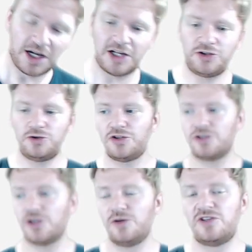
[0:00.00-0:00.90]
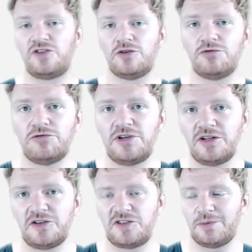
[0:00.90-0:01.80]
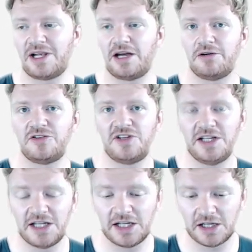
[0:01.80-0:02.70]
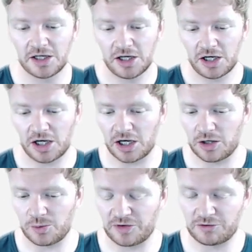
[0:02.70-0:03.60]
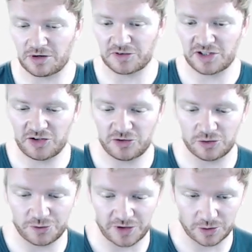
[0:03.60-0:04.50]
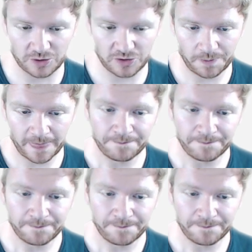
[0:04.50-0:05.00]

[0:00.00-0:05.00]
And you should notice a real similarity here uh, with gravitational fields.